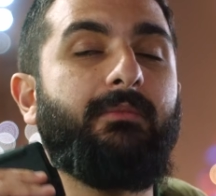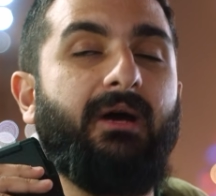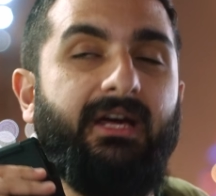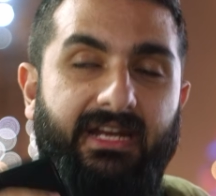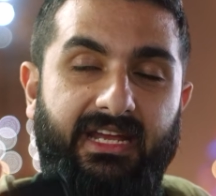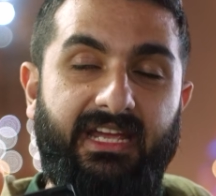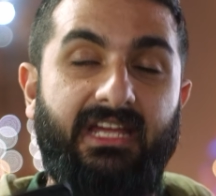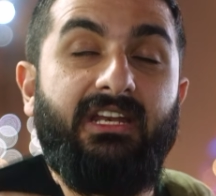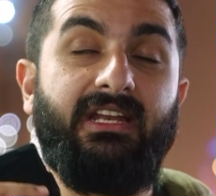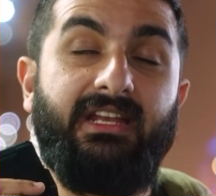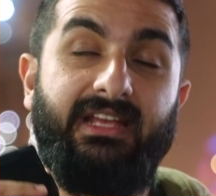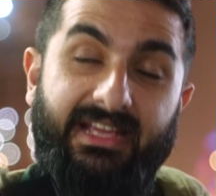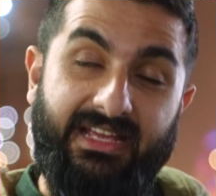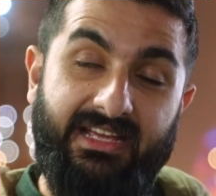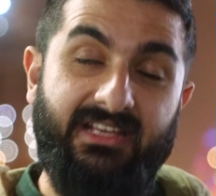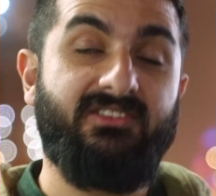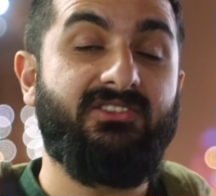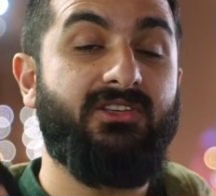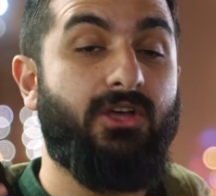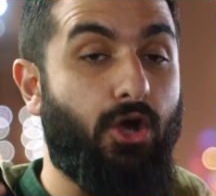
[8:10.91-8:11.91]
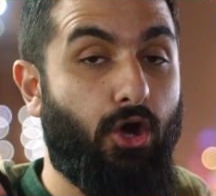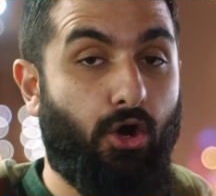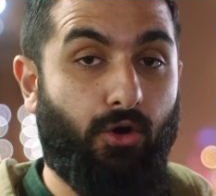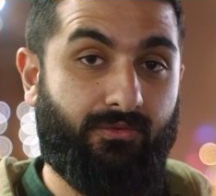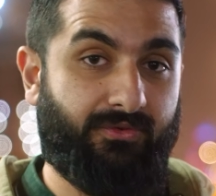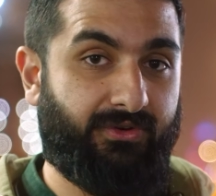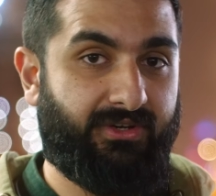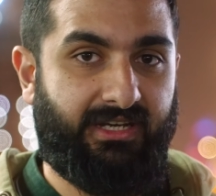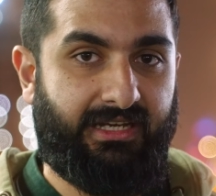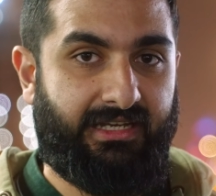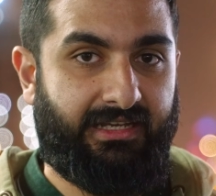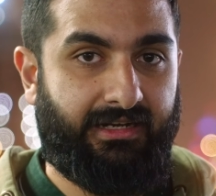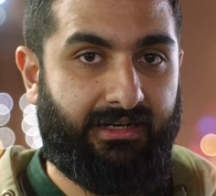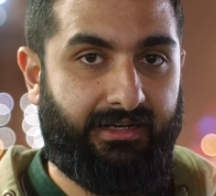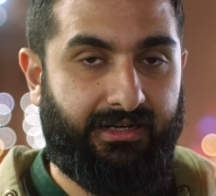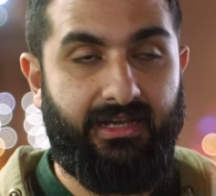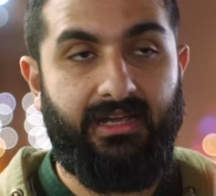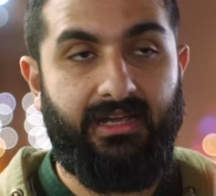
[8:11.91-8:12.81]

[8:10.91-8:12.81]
but it is overheating.